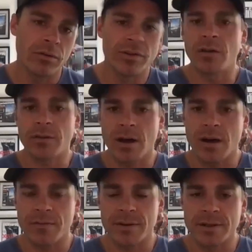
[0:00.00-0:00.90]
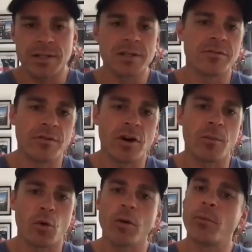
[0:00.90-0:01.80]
self-confidence is far more